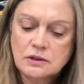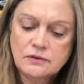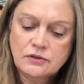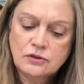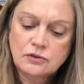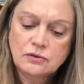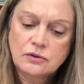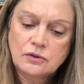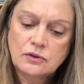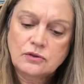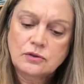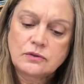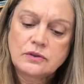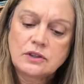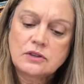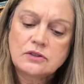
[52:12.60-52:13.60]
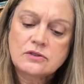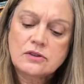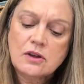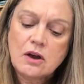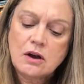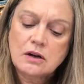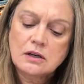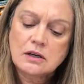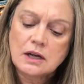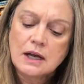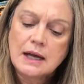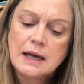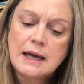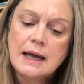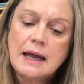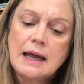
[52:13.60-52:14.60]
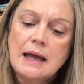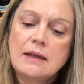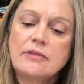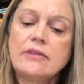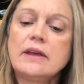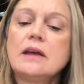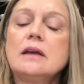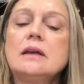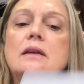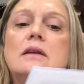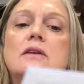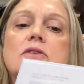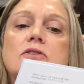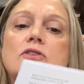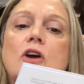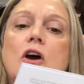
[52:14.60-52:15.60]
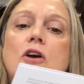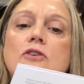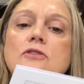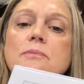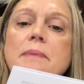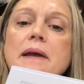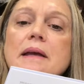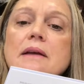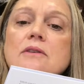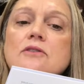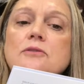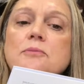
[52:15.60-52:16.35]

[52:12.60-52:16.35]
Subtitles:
of Souvenirs of the Heart, and then Star Spangled